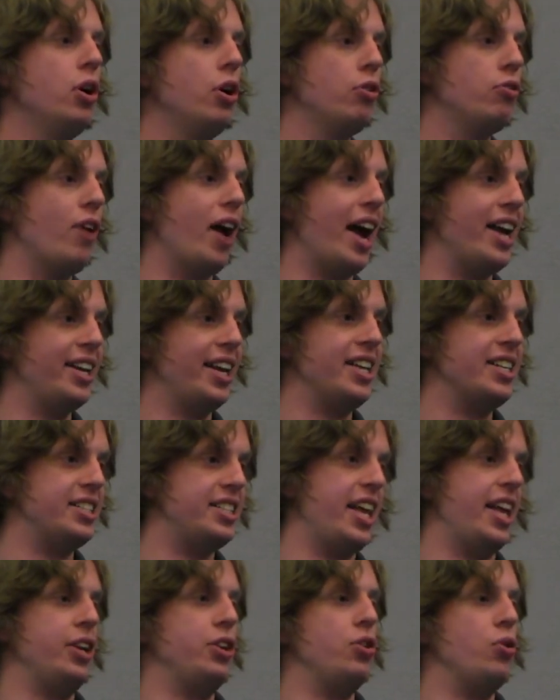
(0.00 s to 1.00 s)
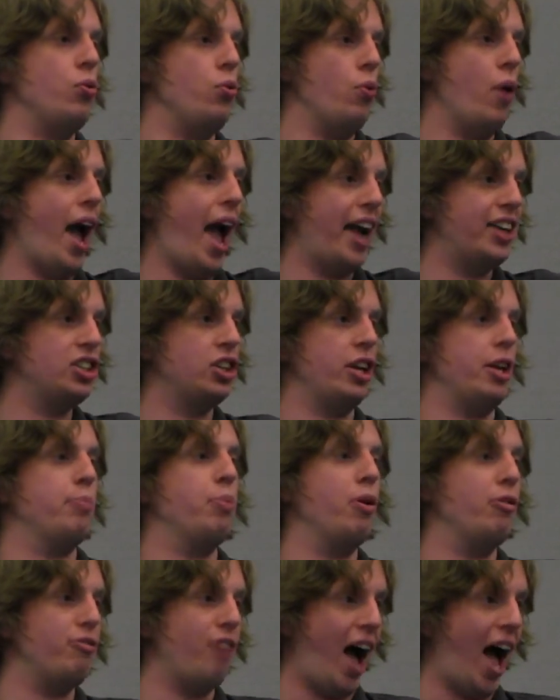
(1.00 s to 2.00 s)
right, is that you actually
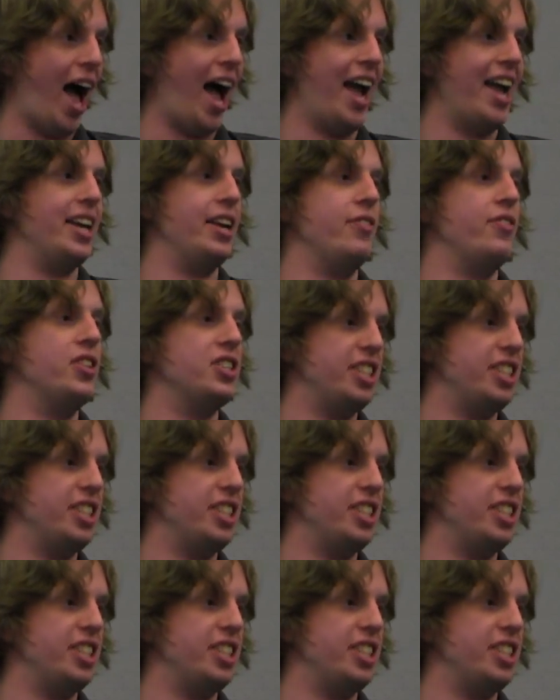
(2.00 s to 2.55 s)
provide the